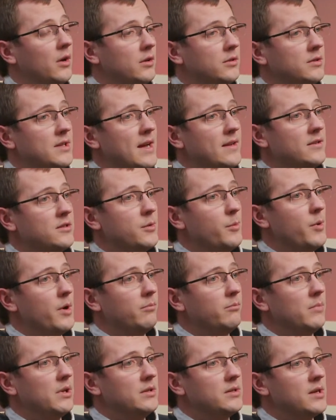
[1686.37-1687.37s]
Dan, do you
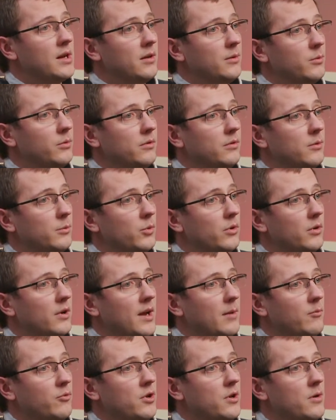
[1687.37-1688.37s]
mind me telling them what
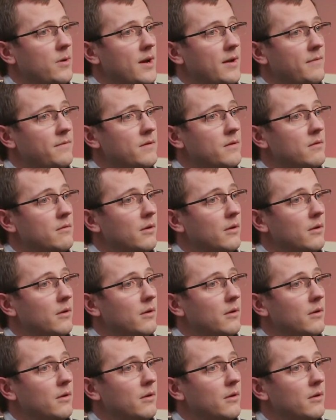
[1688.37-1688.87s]
camera you have?